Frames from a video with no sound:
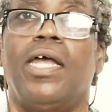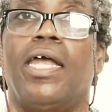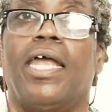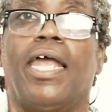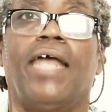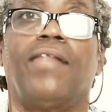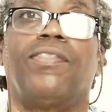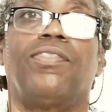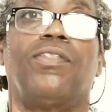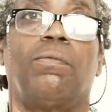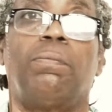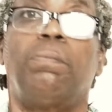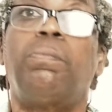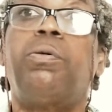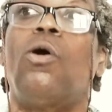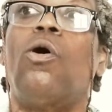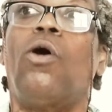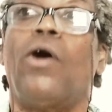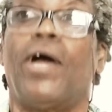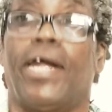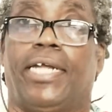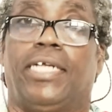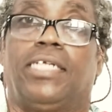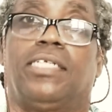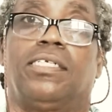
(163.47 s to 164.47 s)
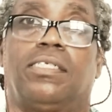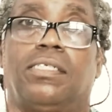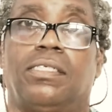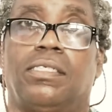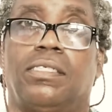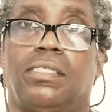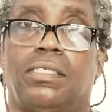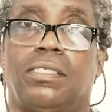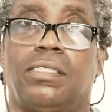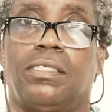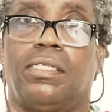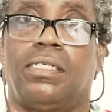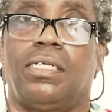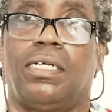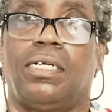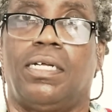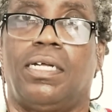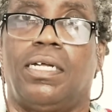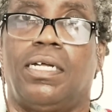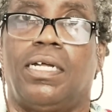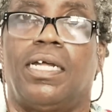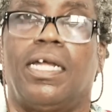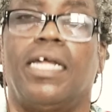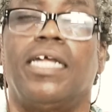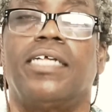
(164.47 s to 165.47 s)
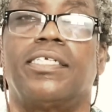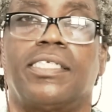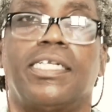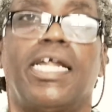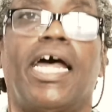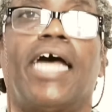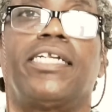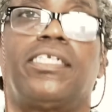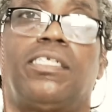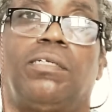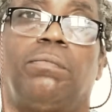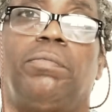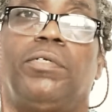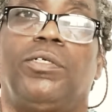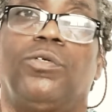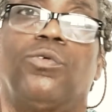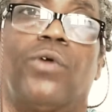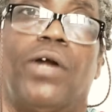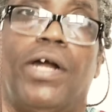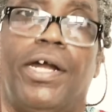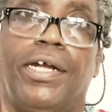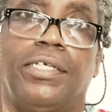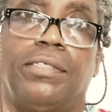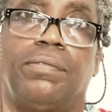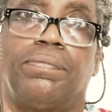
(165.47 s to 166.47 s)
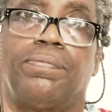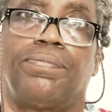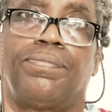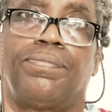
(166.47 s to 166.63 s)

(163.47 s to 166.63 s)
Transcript: And the point is not to be right.